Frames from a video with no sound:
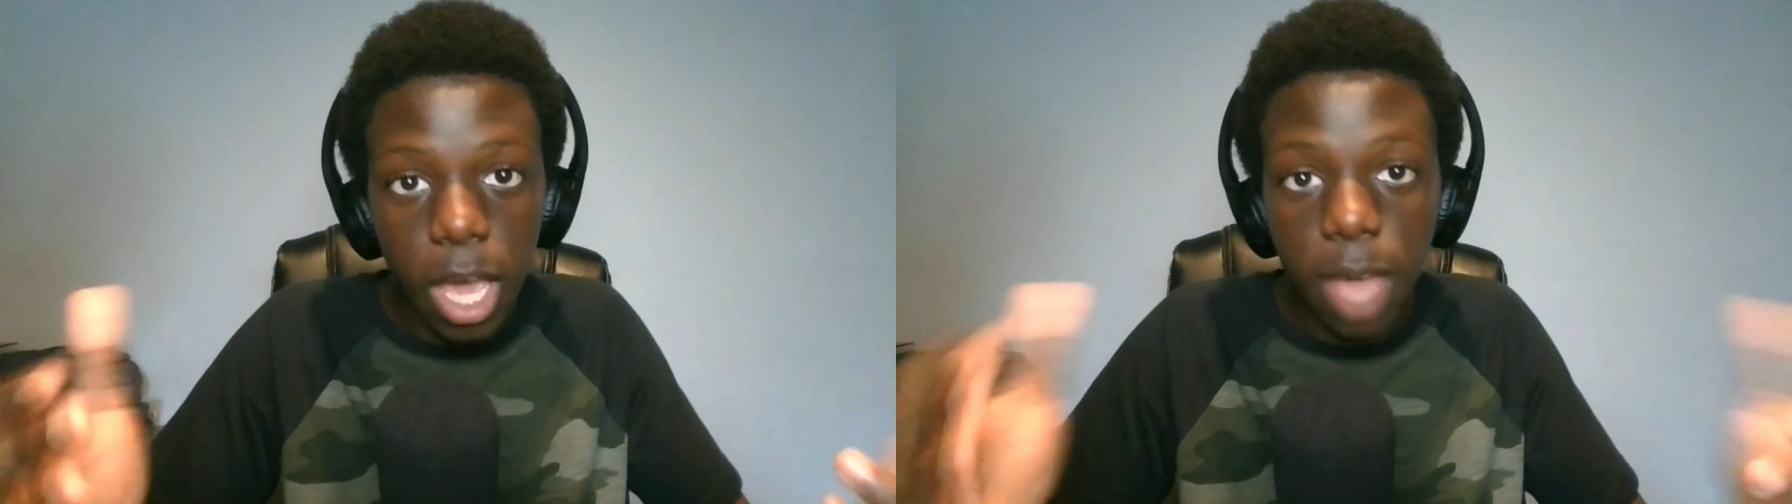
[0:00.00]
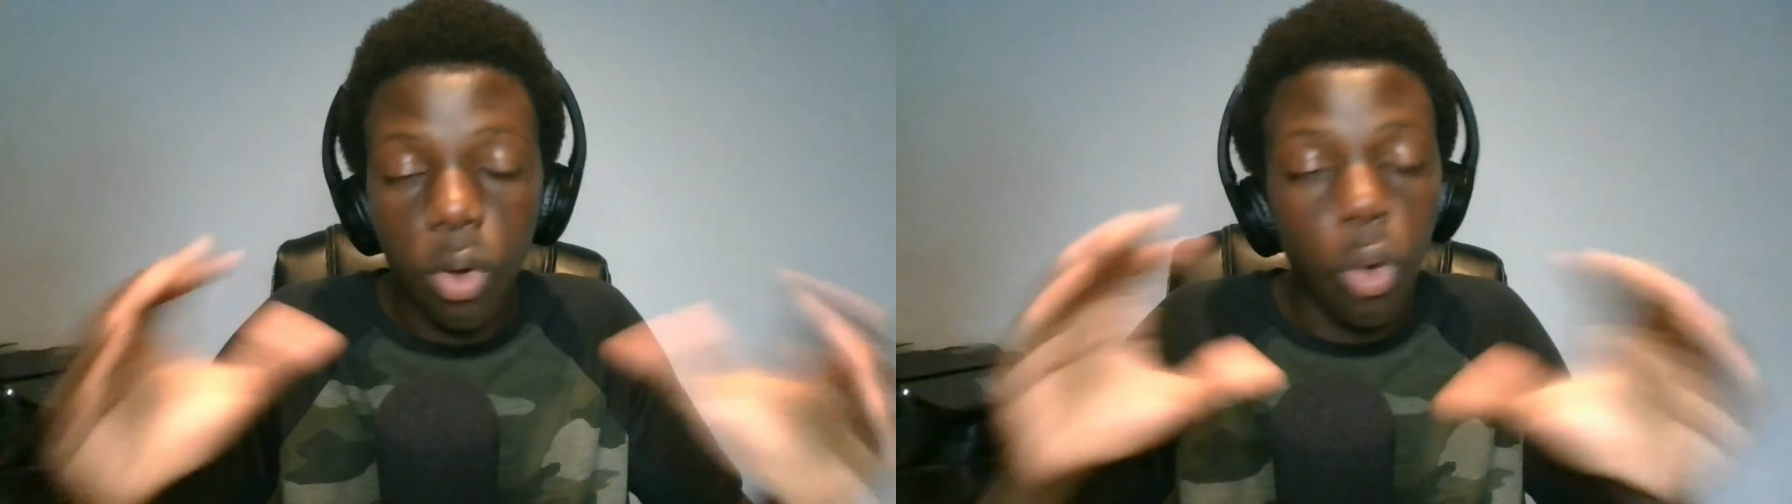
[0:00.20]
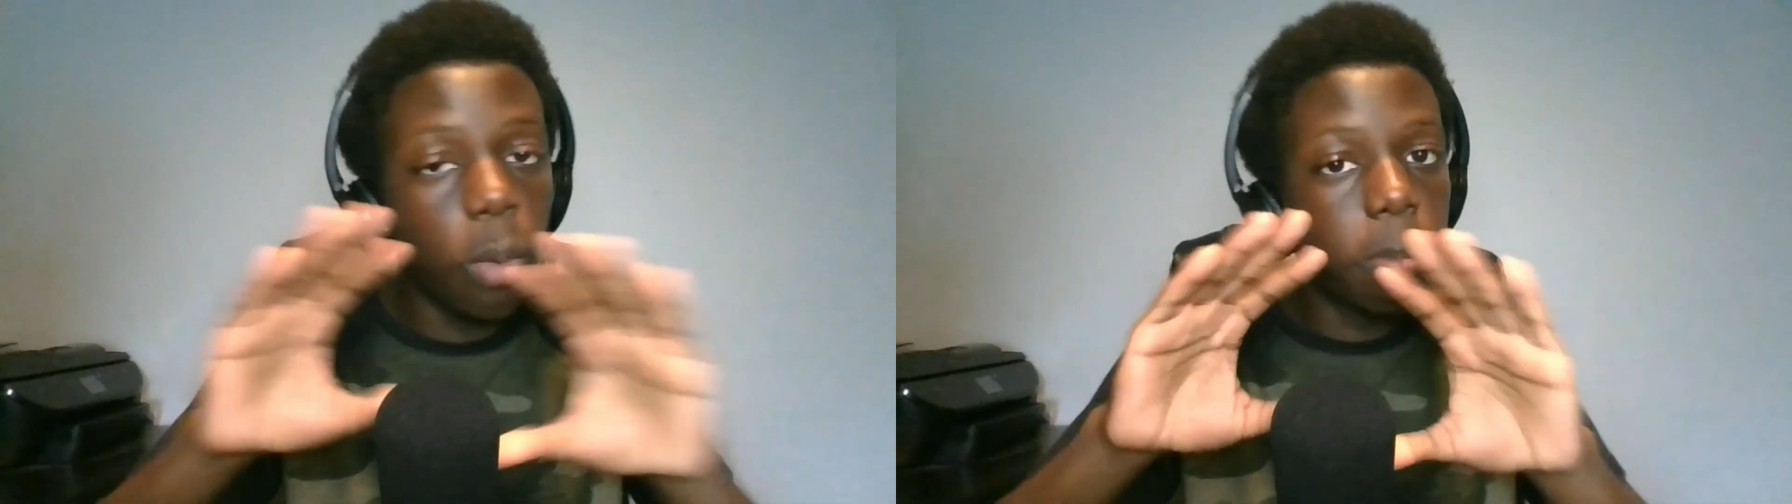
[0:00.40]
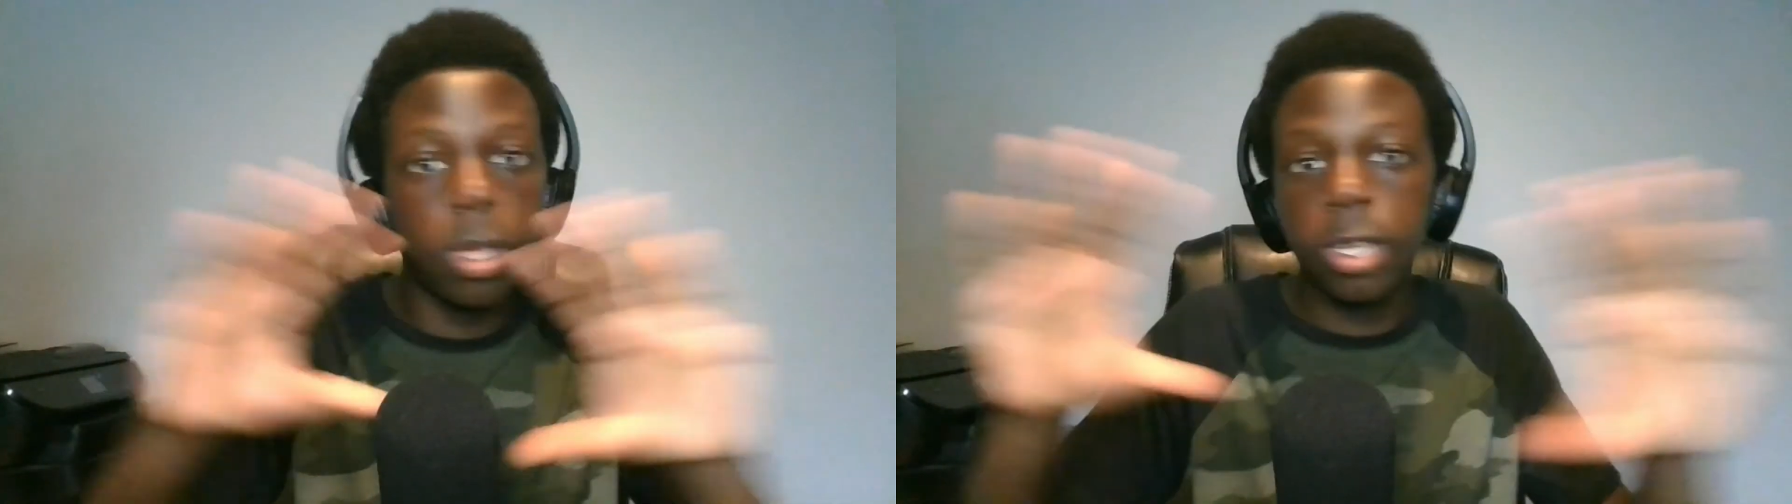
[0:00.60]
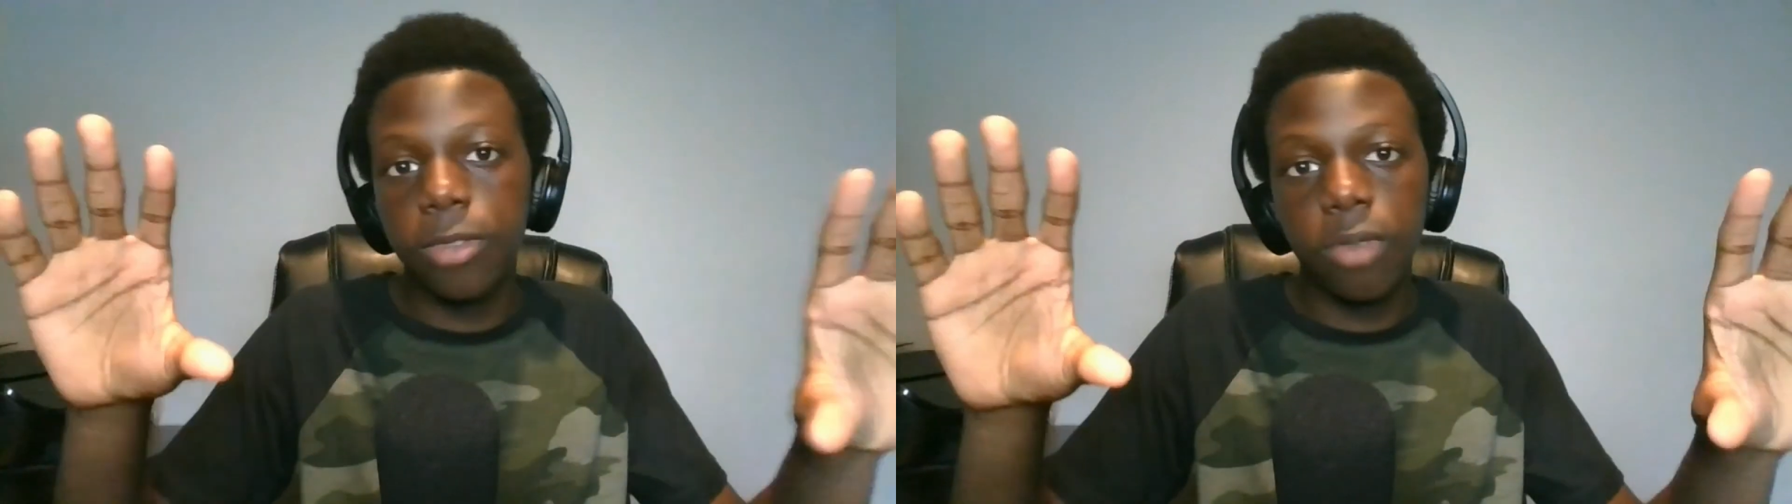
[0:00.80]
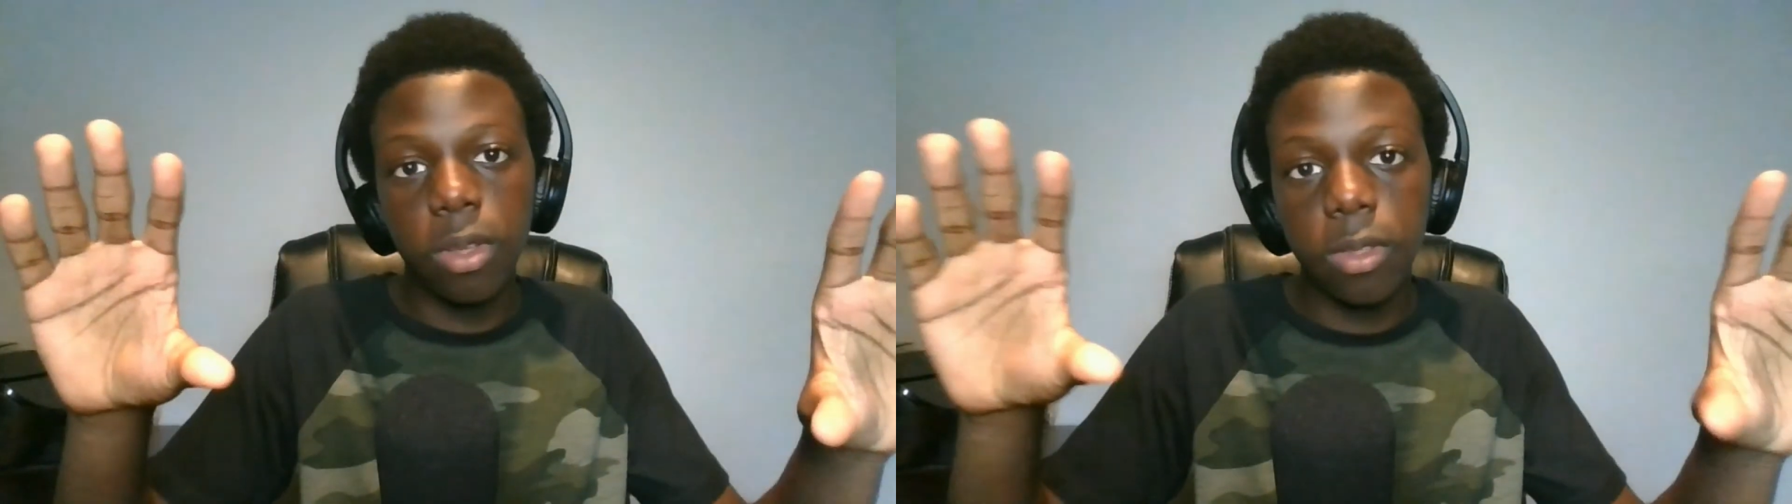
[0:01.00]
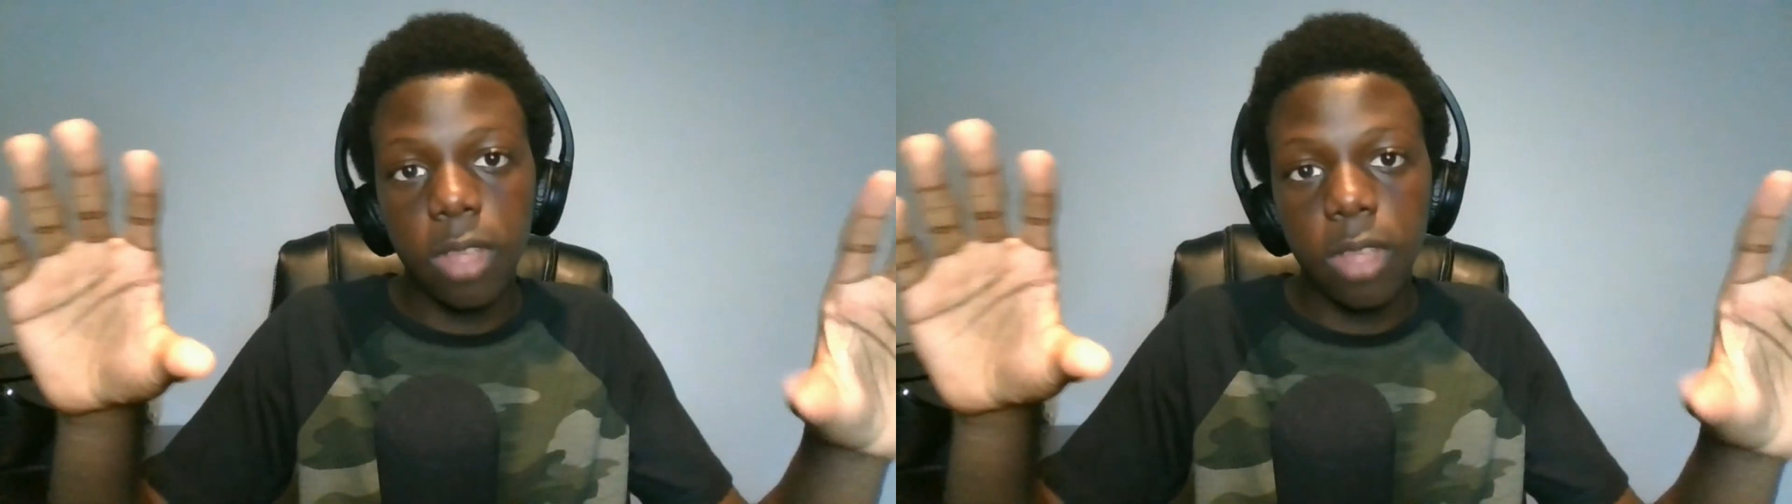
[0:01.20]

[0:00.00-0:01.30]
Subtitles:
I have a whole playlist full of